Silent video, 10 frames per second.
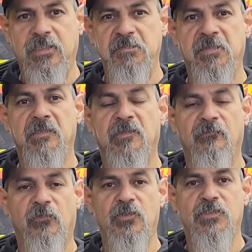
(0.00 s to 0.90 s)
Timken
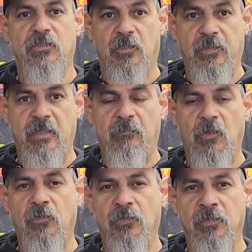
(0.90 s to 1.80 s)
conversion on that
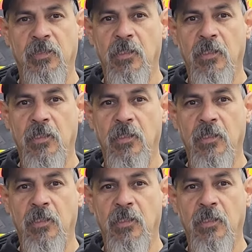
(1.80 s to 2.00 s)
motor.